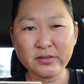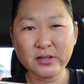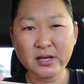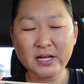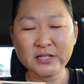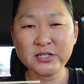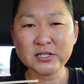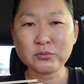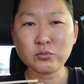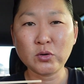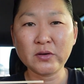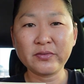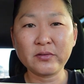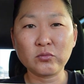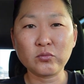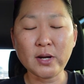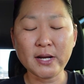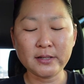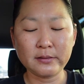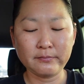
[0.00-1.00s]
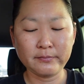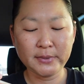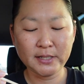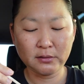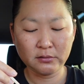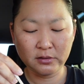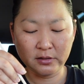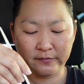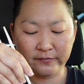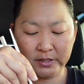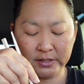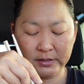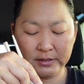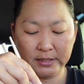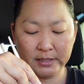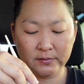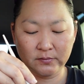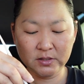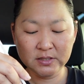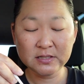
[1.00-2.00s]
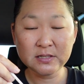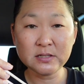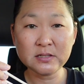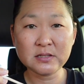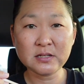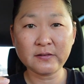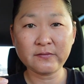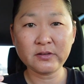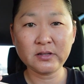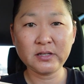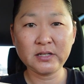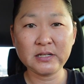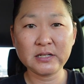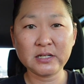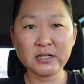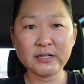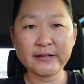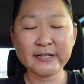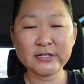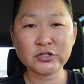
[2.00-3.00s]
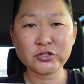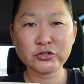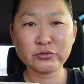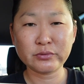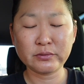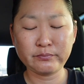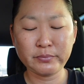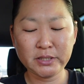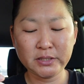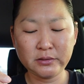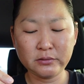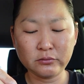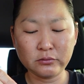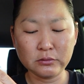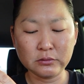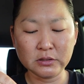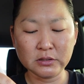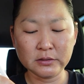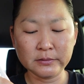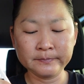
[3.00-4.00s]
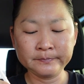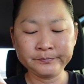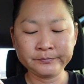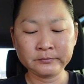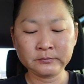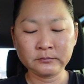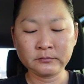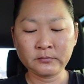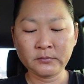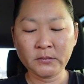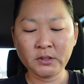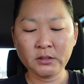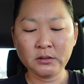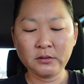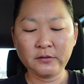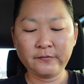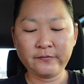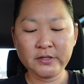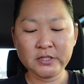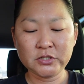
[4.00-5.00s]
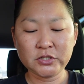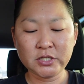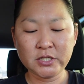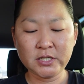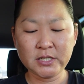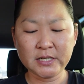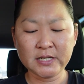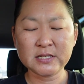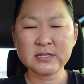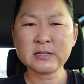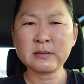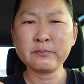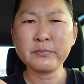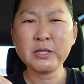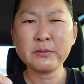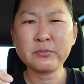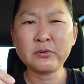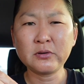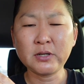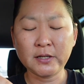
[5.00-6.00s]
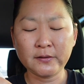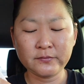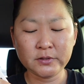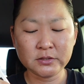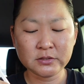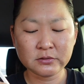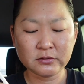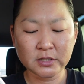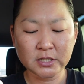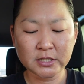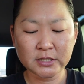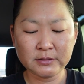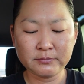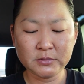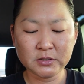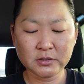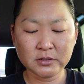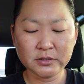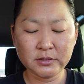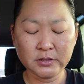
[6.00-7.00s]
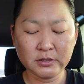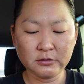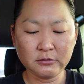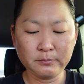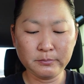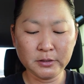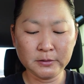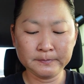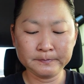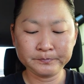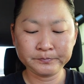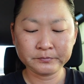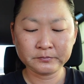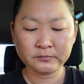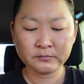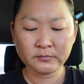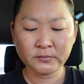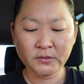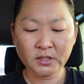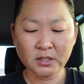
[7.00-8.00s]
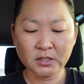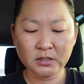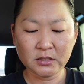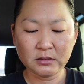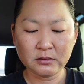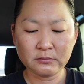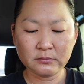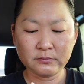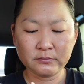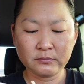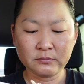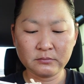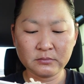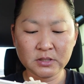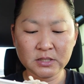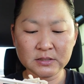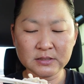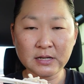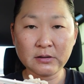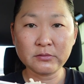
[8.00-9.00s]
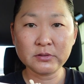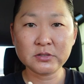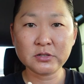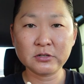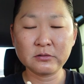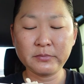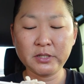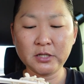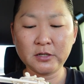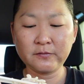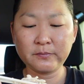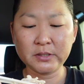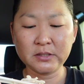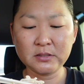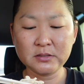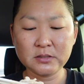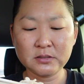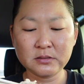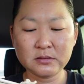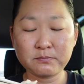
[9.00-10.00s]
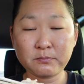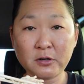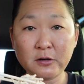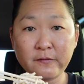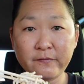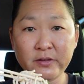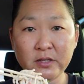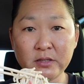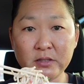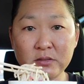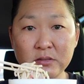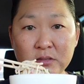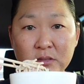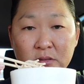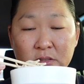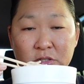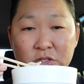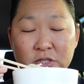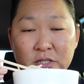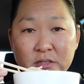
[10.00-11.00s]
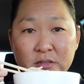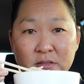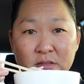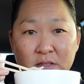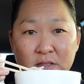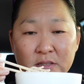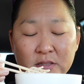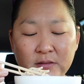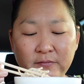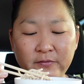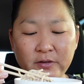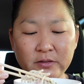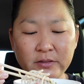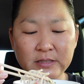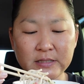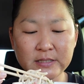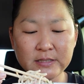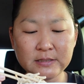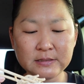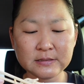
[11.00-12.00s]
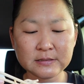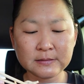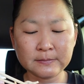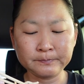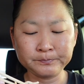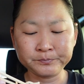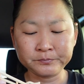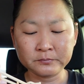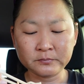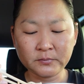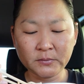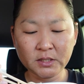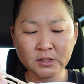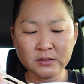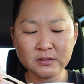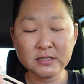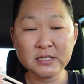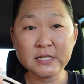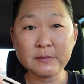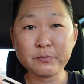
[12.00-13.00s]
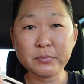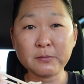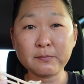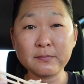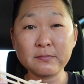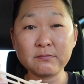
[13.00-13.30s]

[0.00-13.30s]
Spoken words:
I just want the right amount of it. And this is definitely not as shrimpy or fishy as some people have described on Yelp. Because that would turn me off, but this is perfect. It's delicious. It's a very nice, deep,